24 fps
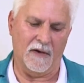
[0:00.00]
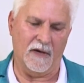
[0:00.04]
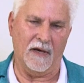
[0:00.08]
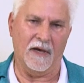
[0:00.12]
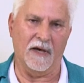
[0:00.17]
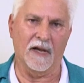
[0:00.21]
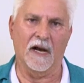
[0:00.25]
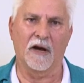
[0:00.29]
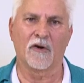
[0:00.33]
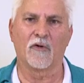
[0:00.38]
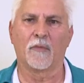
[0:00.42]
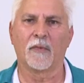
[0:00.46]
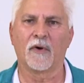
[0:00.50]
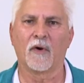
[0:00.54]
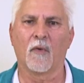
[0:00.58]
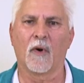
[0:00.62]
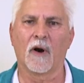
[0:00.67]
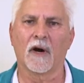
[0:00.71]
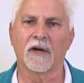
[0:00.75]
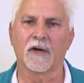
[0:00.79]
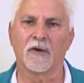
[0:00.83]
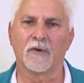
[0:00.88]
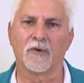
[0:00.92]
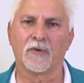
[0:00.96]
And I will be
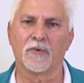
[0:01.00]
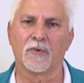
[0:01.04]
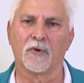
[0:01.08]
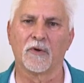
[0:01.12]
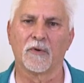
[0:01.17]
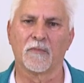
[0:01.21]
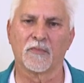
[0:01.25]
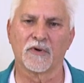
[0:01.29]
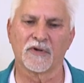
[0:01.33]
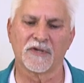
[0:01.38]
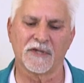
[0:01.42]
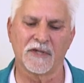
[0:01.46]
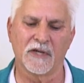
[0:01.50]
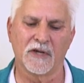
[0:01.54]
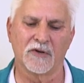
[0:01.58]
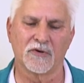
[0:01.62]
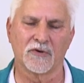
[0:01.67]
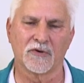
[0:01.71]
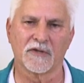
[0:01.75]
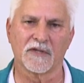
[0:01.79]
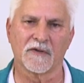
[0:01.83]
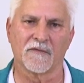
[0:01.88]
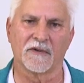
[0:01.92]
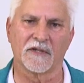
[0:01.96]
walking you through the
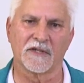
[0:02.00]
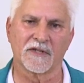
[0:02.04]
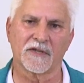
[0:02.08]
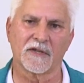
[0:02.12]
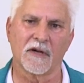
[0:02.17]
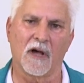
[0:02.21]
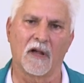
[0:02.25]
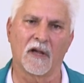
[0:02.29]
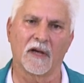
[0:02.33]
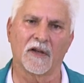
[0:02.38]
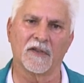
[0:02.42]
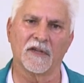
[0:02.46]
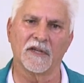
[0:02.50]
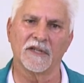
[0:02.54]
procedures of installing